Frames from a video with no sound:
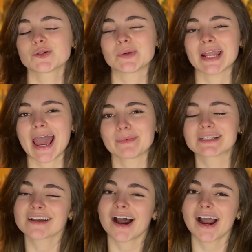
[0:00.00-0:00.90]
to Inhabit
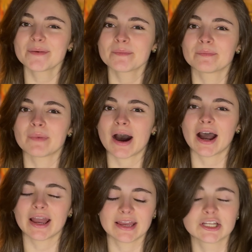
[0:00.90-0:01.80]
Time
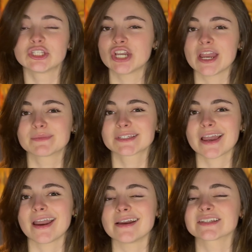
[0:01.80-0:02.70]
by James
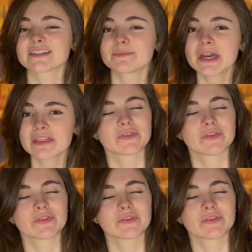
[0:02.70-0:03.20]
K.A. Smith.